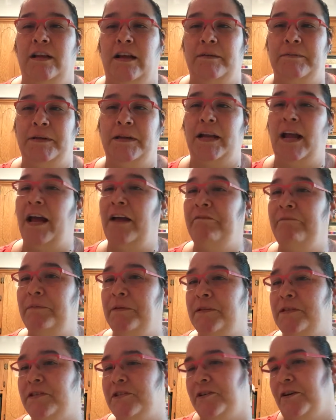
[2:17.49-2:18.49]
I mean, I've
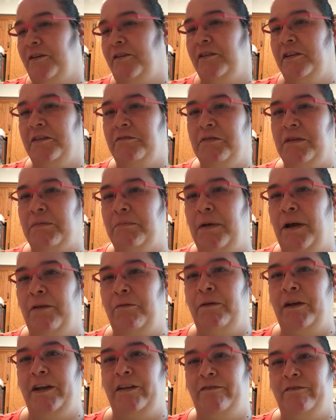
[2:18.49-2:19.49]
been struggling with my
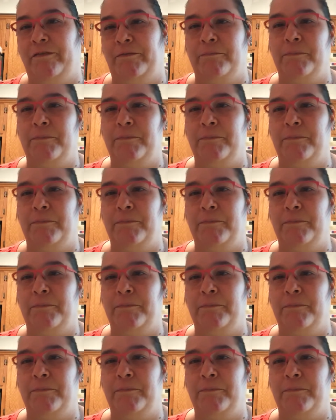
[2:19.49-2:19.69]
weight for